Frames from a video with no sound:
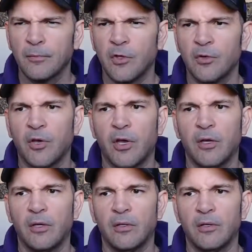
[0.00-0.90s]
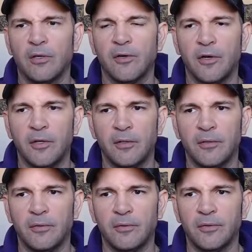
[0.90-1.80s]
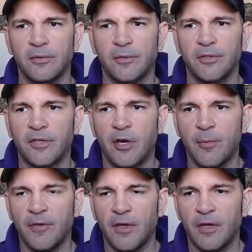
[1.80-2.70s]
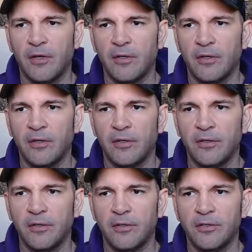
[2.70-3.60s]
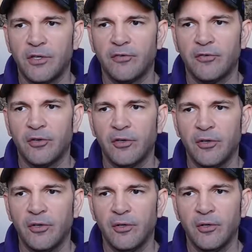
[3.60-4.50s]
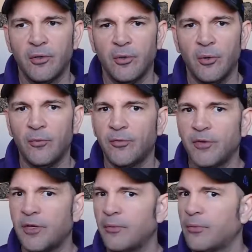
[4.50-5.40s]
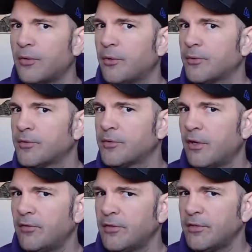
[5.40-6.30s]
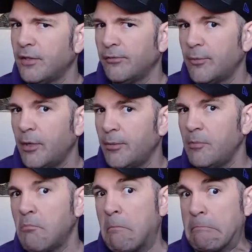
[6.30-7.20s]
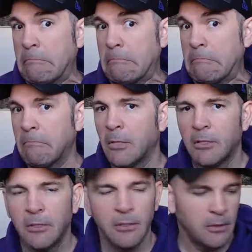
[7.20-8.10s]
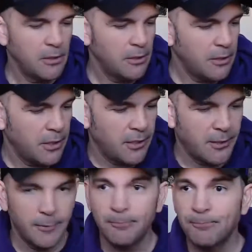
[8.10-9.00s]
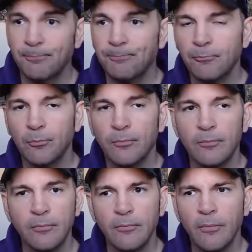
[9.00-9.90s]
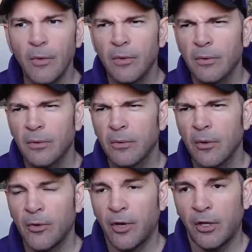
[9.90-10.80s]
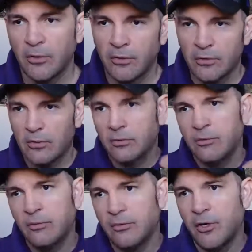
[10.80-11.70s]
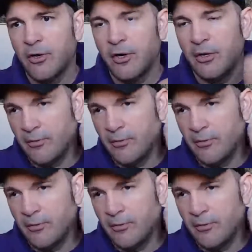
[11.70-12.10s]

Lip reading: Okay. All right. Well, sorry about that, Jennifer. Hopefully it will resolve itself, maybe. Okay. All right.